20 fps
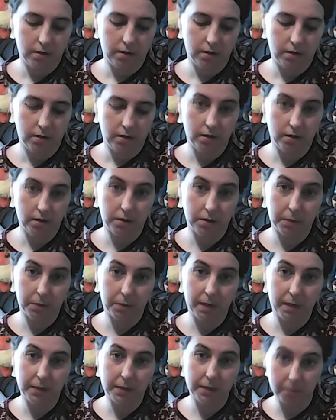It's
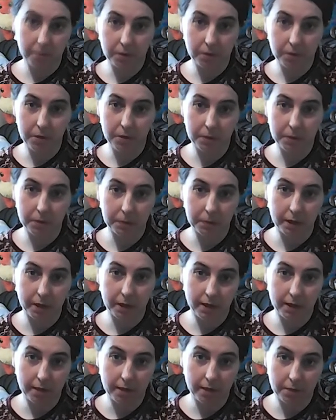amazing what you can
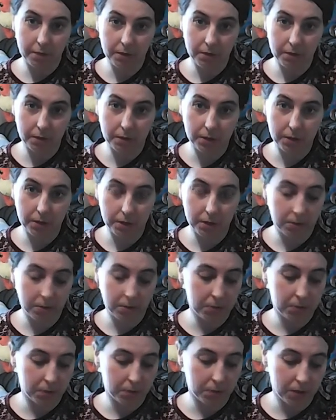find out when you actually do
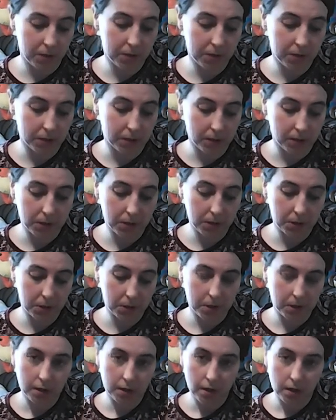some research.
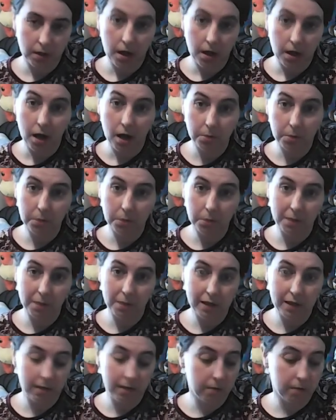I was
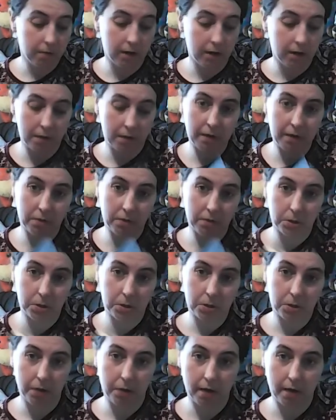completely right about the
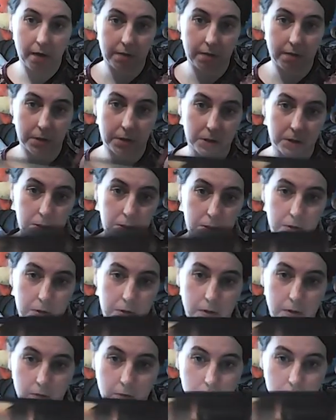two characters.
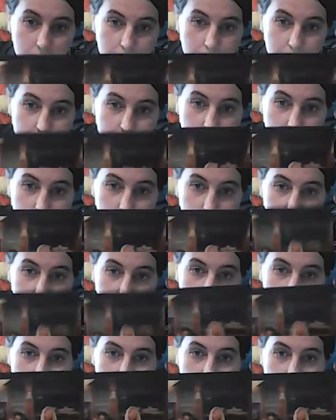I've got the picture of
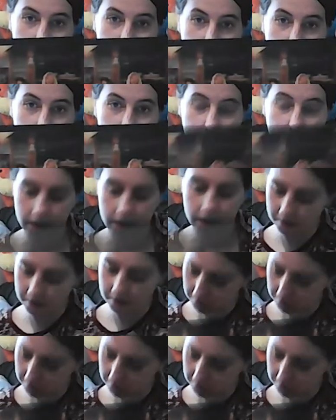the dining here.